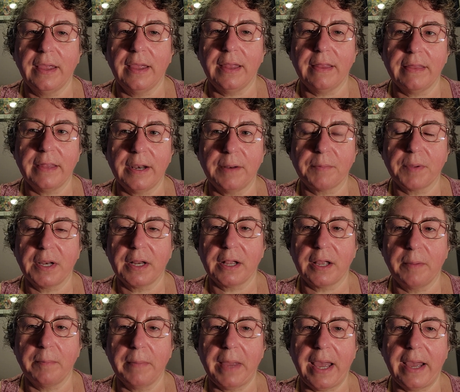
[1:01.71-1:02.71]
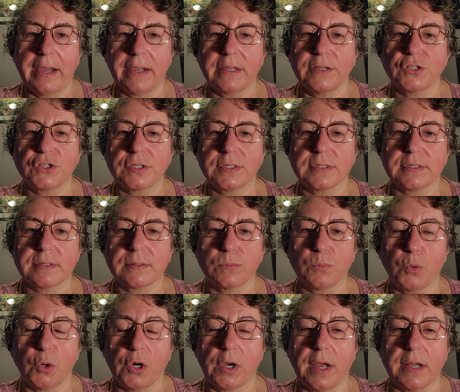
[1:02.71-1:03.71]
and then I'm going to come back and just
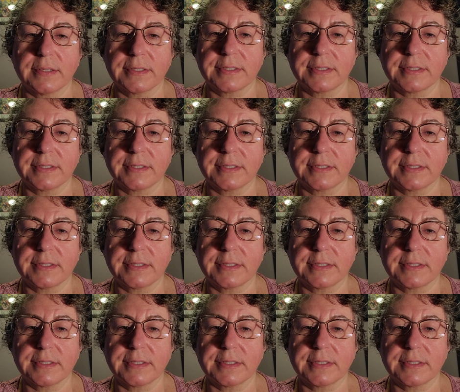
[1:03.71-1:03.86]
work on